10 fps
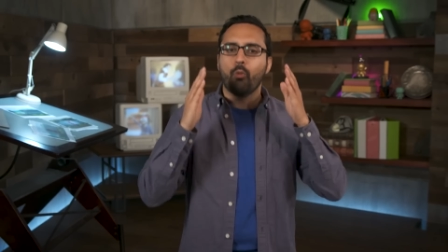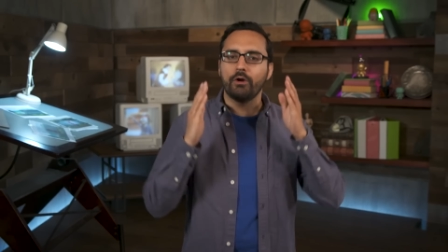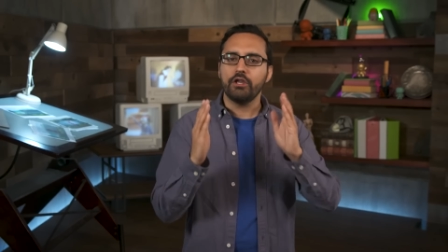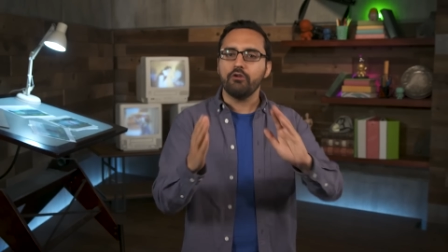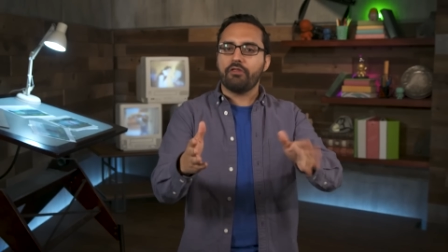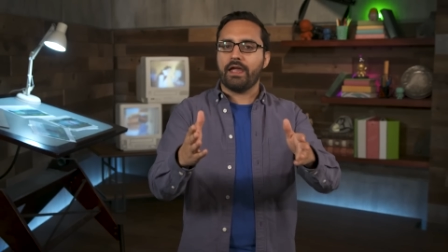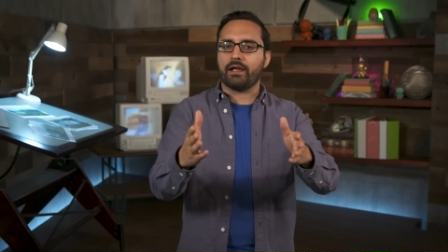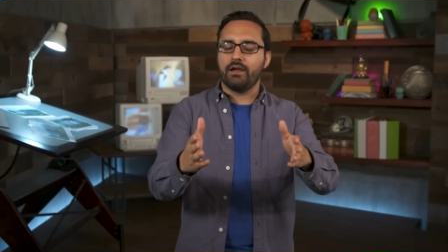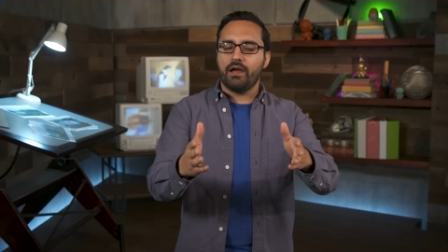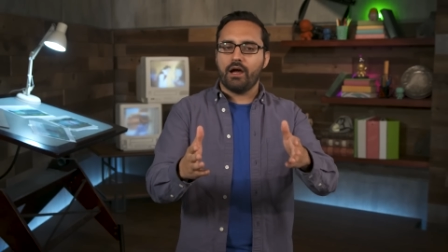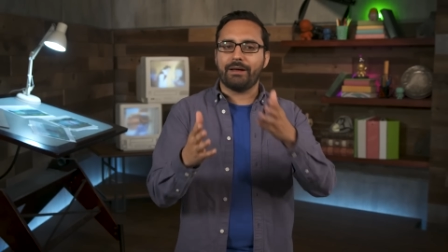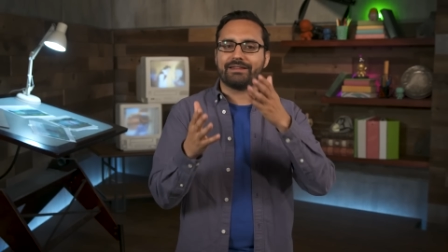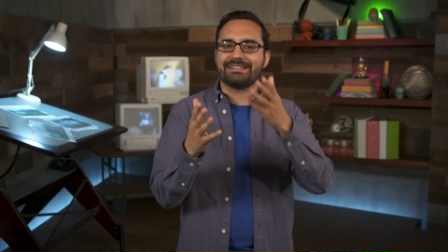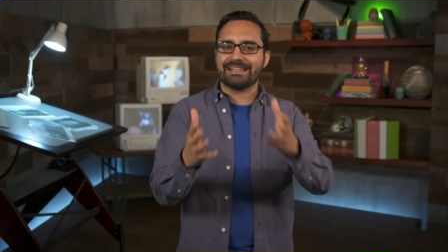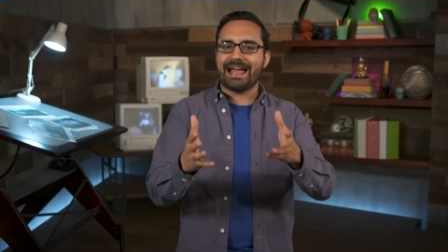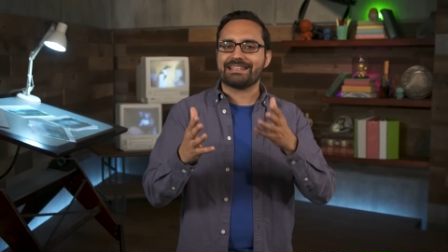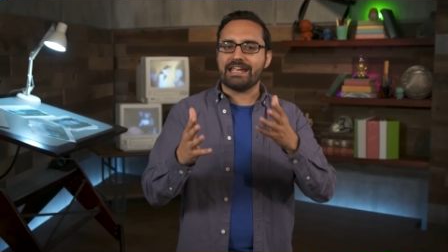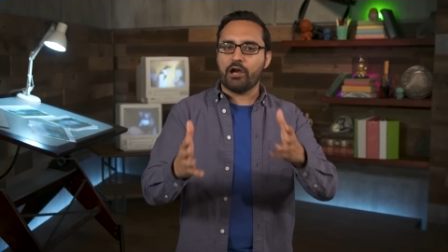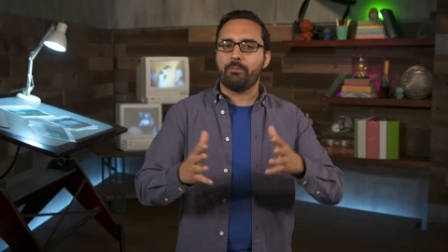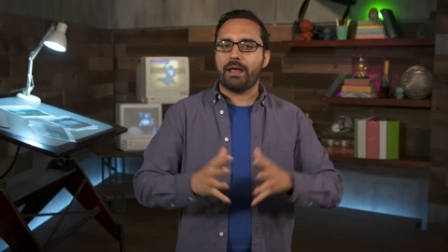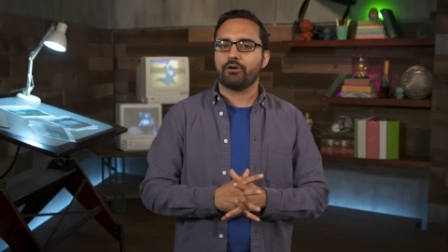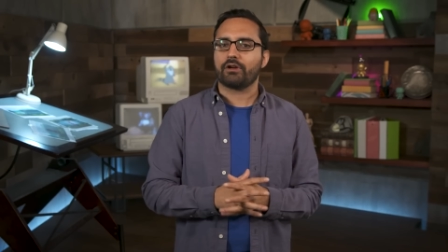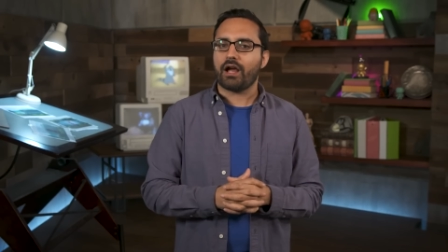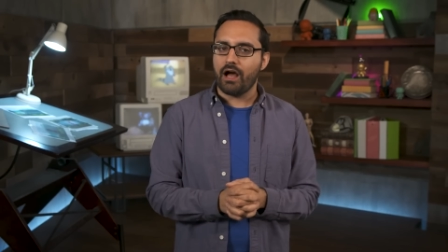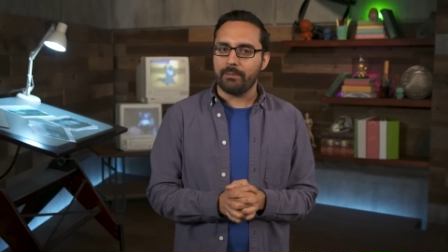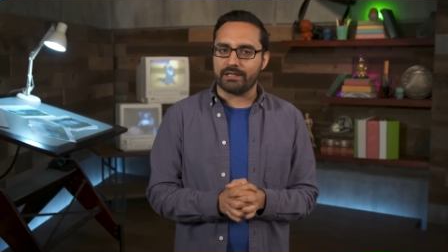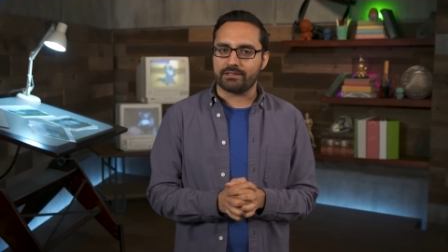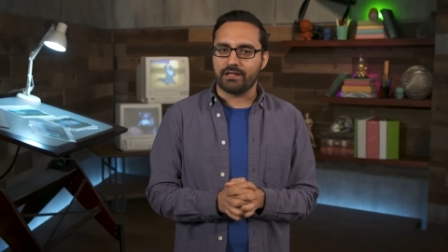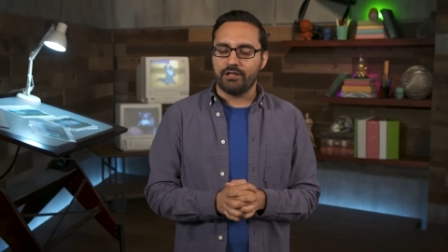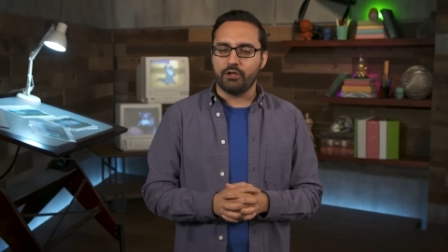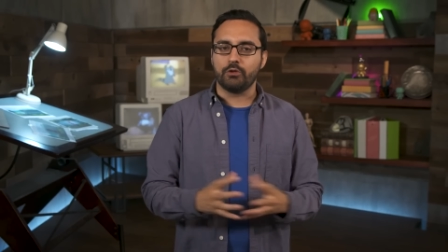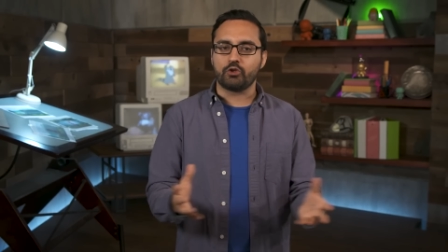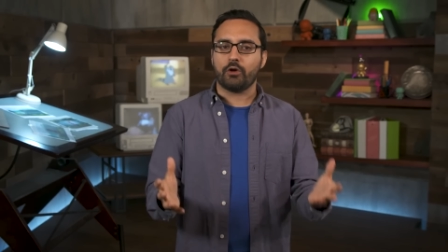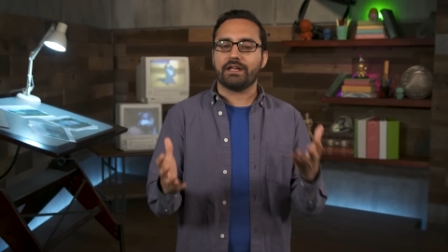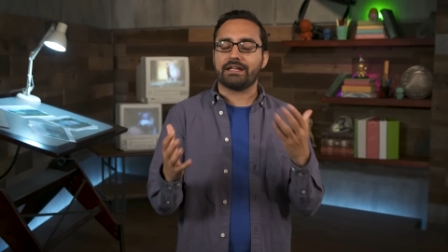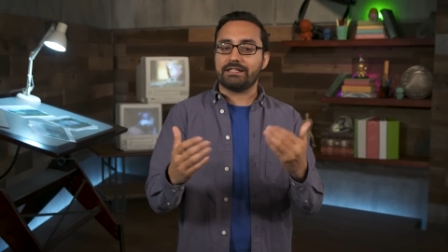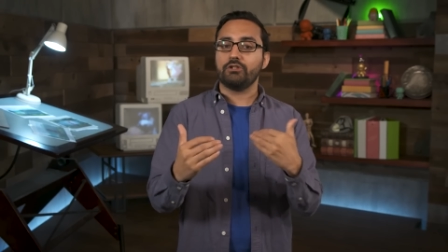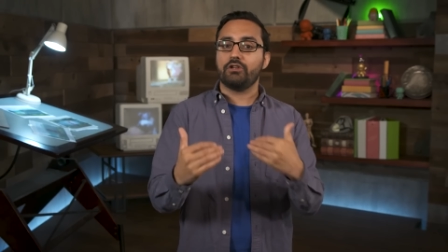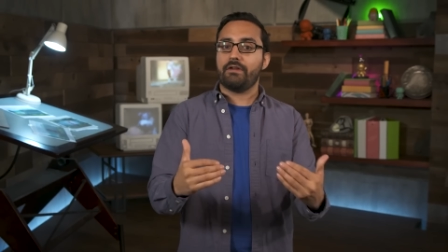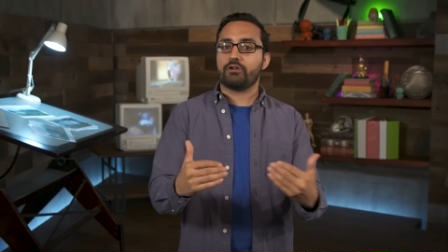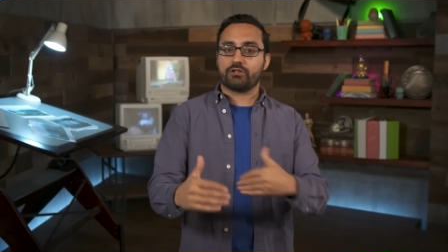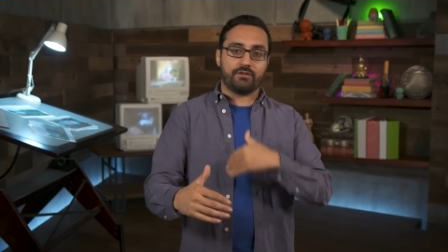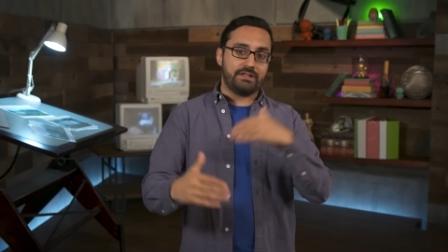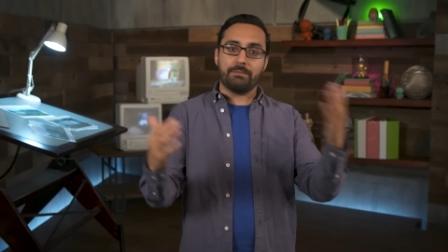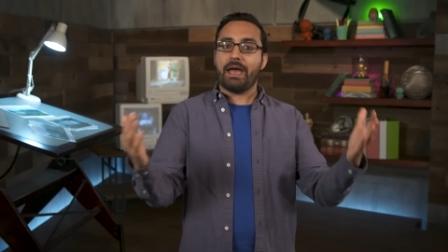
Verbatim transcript: What do you think about these Last Airbender comics? Do you enjoy the continued adventures of Team